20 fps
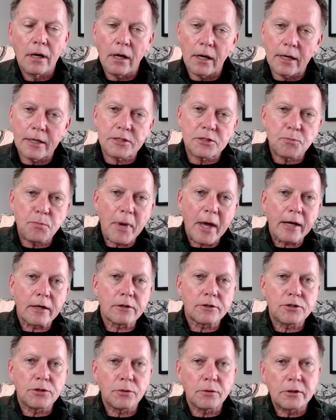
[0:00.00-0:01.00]
It's better
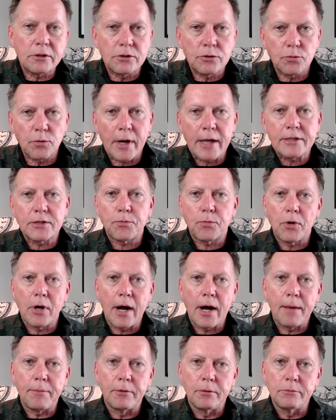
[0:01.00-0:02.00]
to address
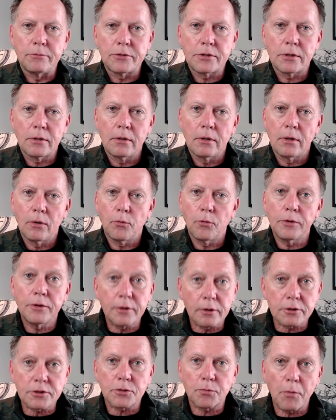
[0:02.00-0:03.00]
problems when
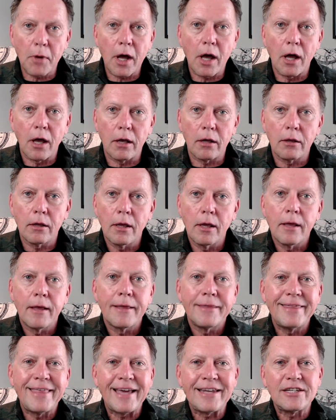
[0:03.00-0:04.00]
they're small
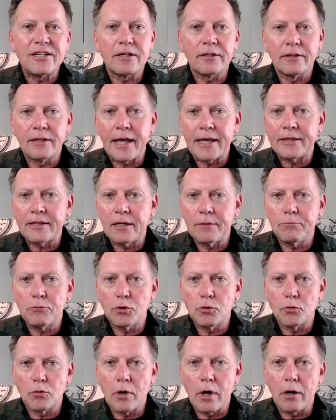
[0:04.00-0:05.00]
than to let them
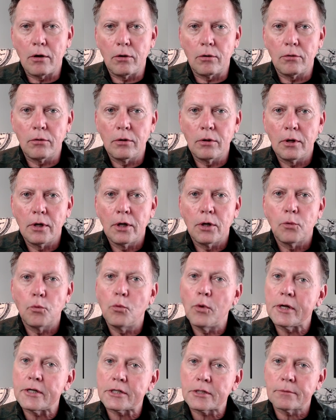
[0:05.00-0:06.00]
grow,
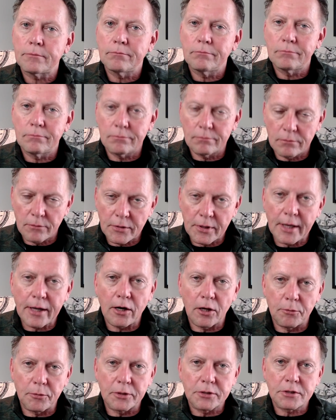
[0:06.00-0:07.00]
which they
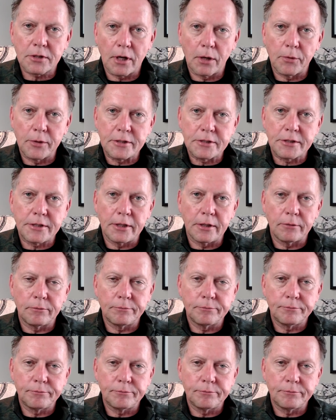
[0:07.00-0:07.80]
almost always do.